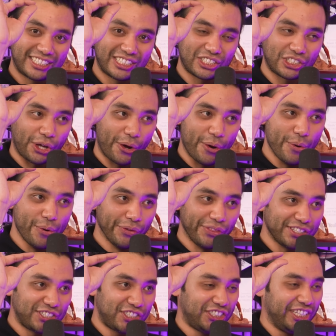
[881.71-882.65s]
sow
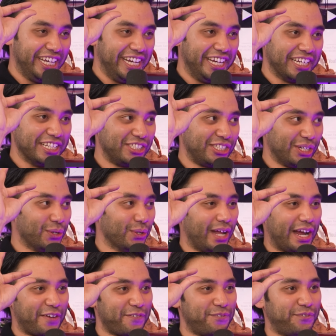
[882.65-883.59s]
the seed until
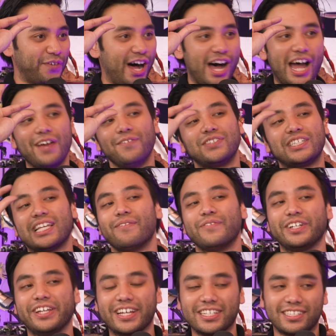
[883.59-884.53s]
like five,
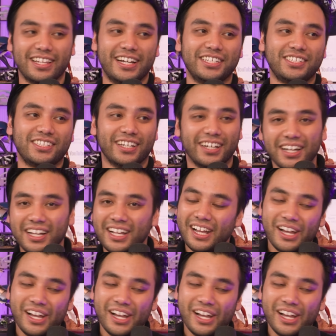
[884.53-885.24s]
seven years later,